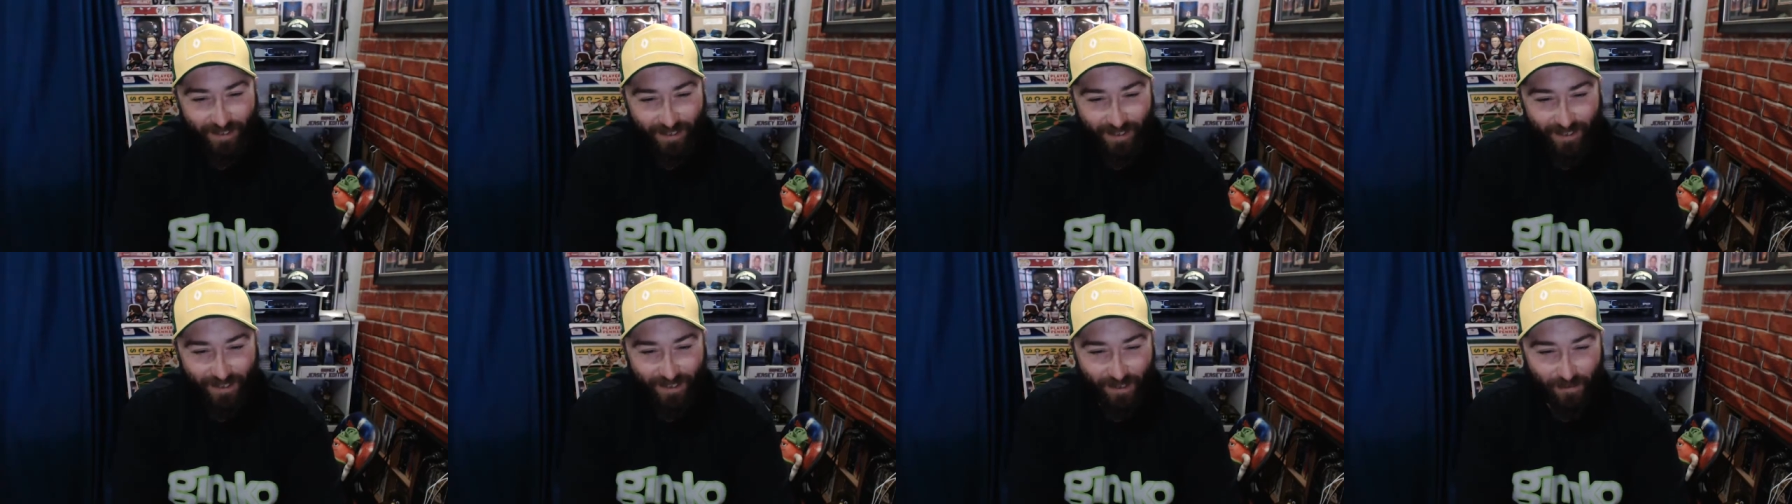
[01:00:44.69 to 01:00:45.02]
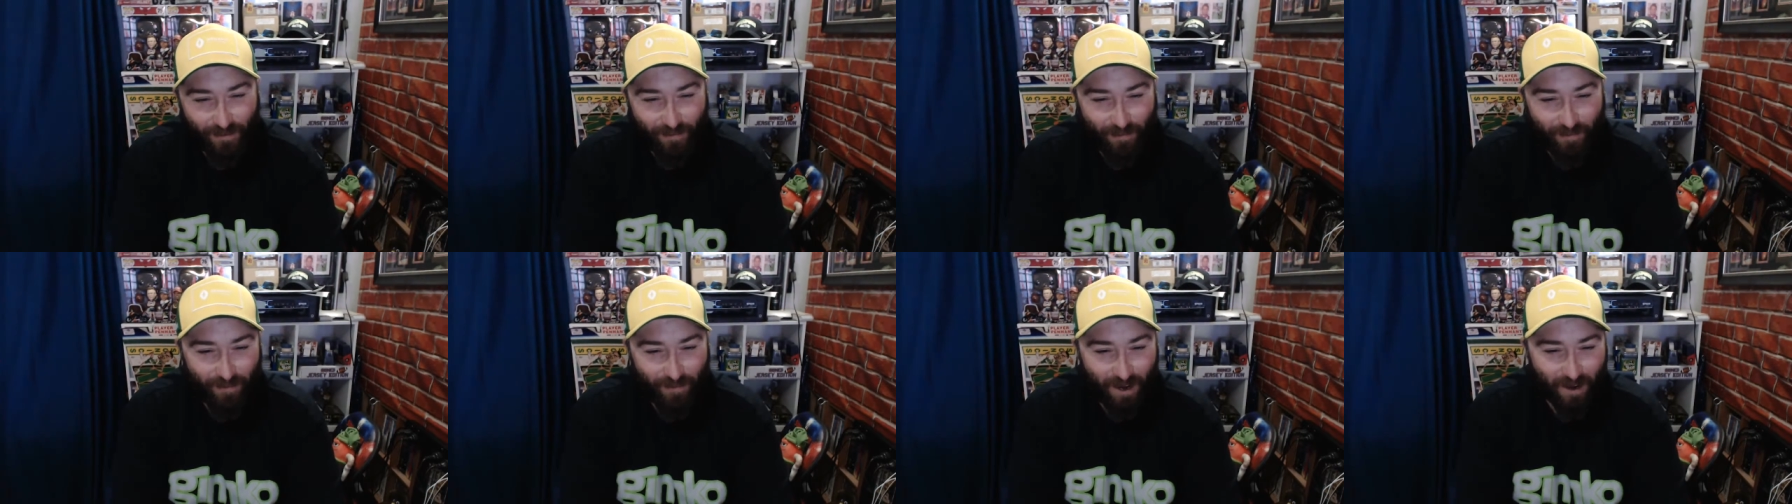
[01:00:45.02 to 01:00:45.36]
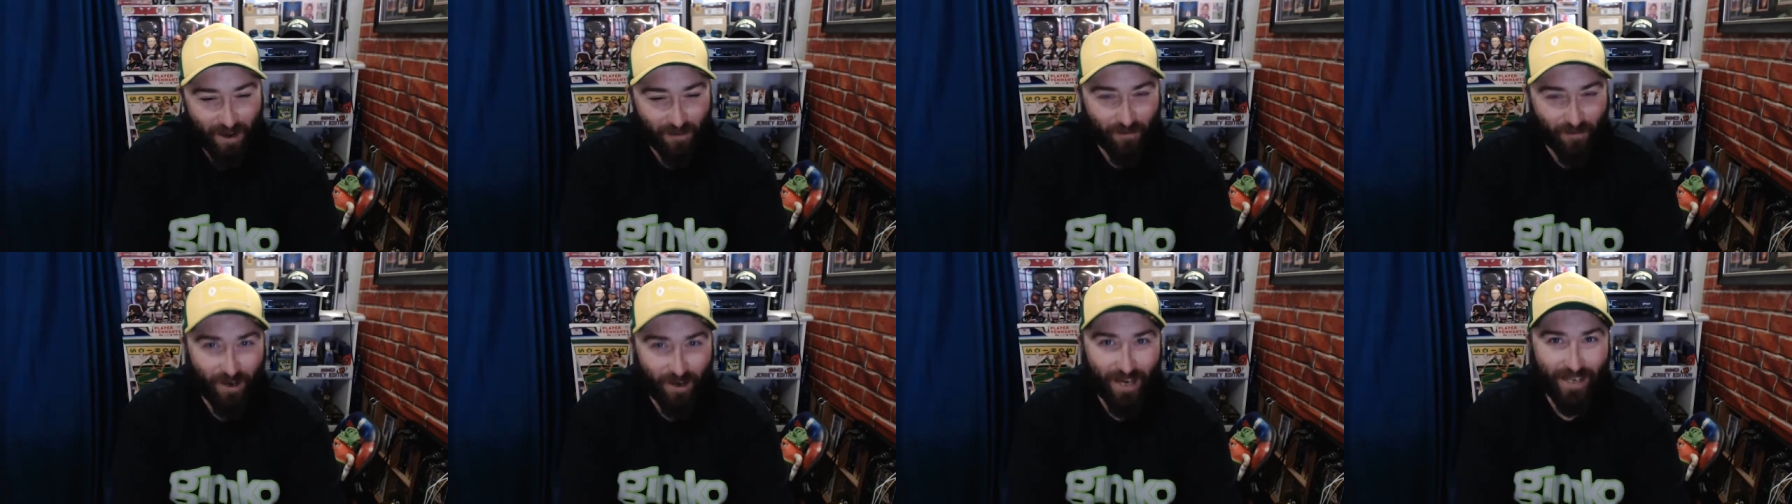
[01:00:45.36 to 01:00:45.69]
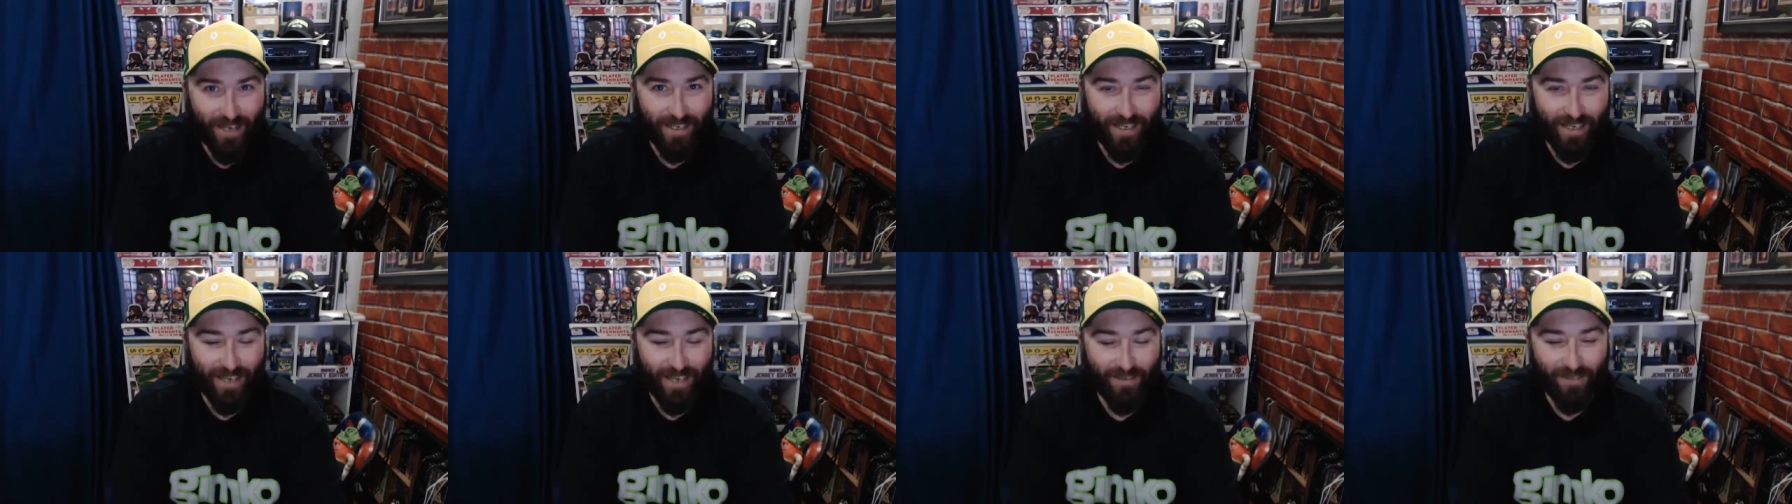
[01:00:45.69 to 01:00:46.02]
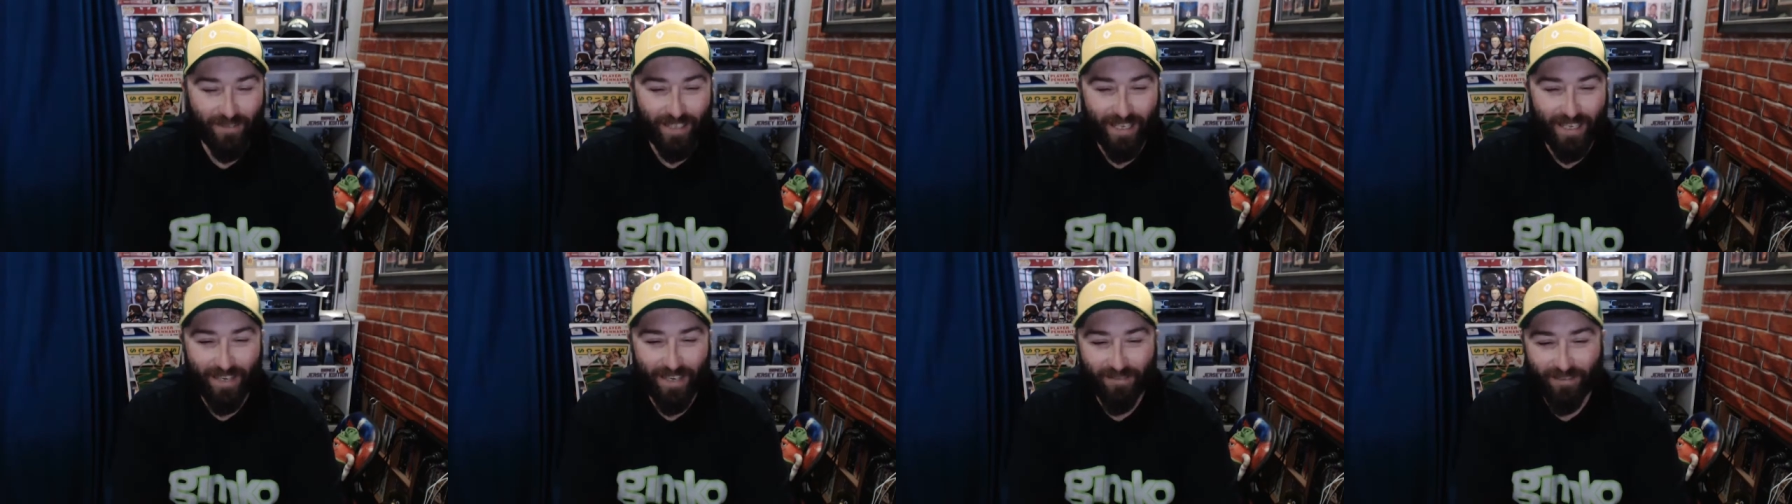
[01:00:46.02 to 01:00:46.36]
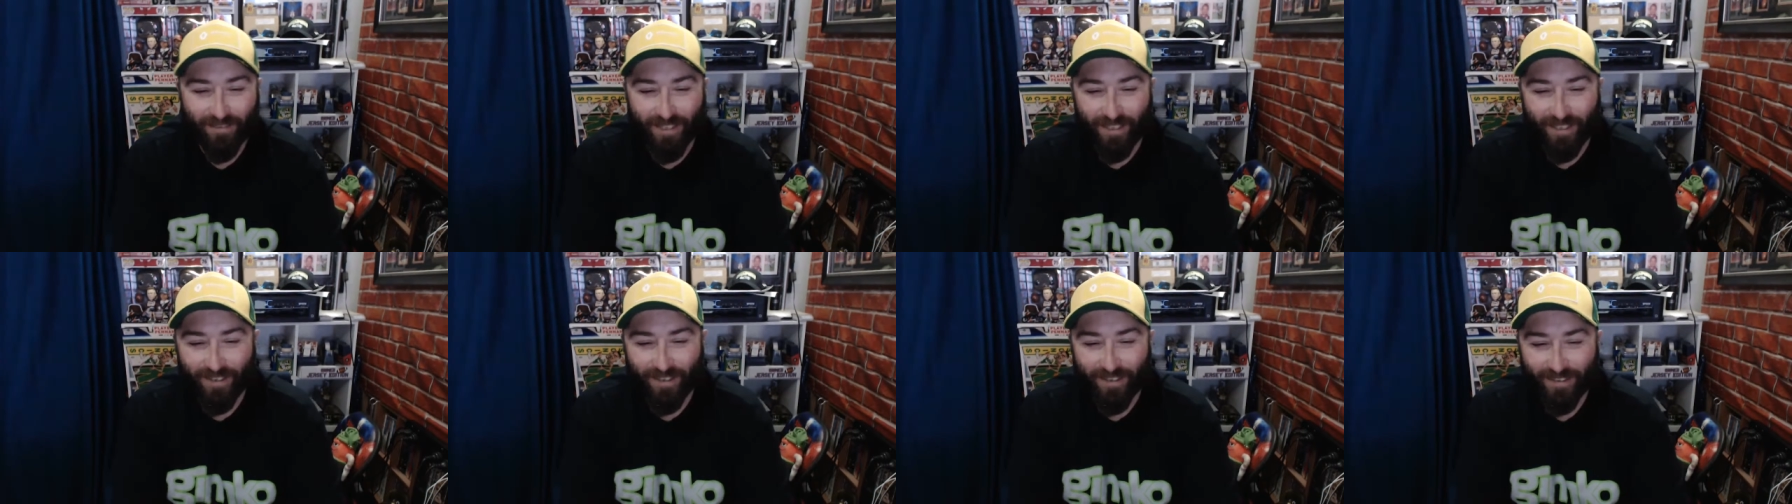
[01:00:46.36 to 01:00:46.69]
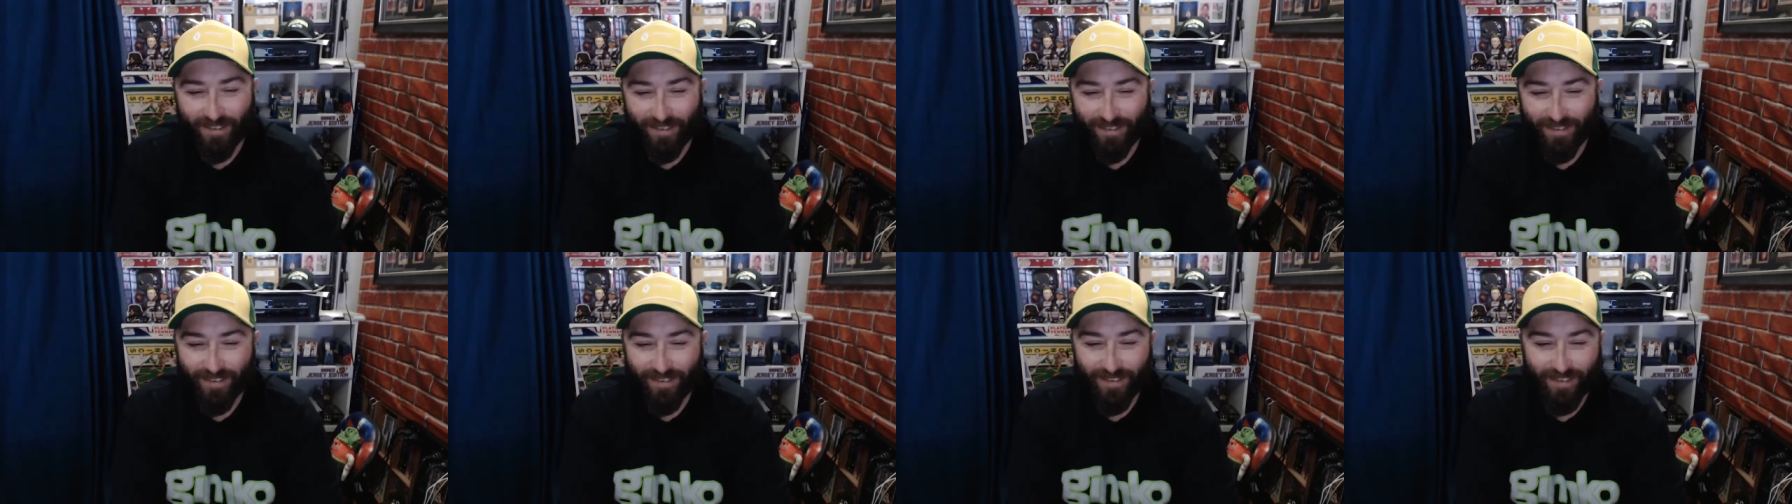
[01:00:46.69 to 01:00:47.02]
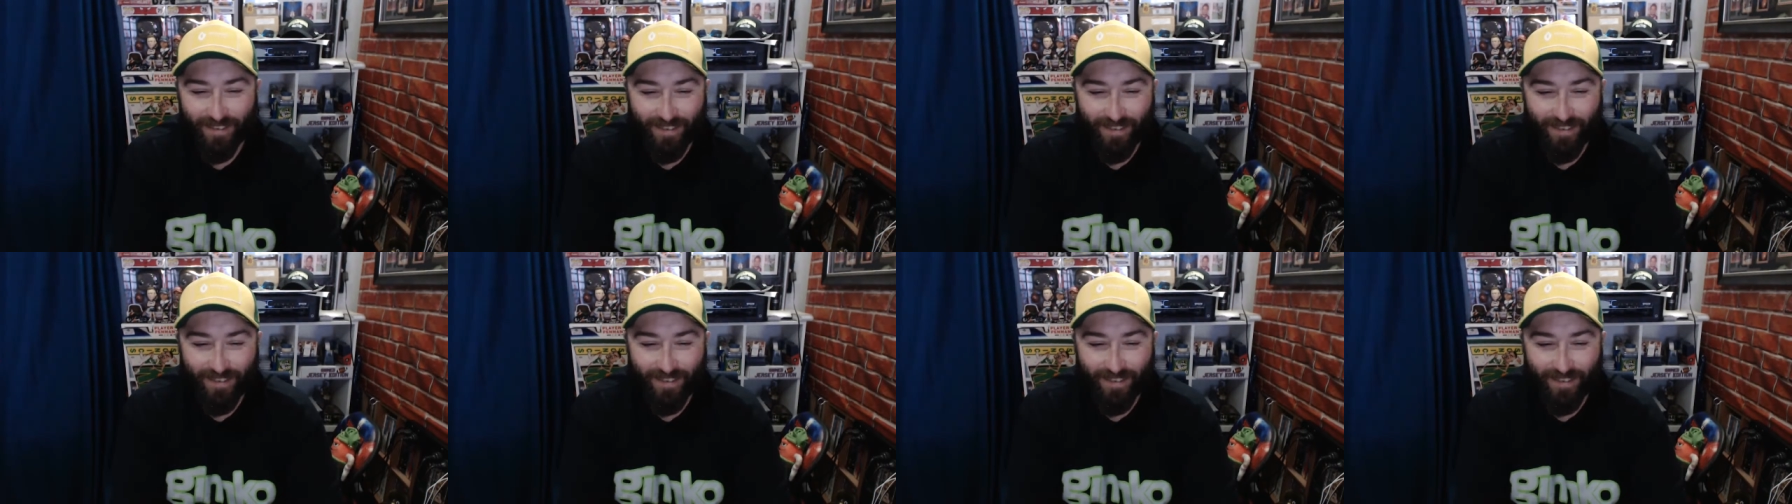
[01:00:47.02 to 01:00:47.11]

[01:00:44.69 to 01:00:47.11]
Super Bowl break coming up too.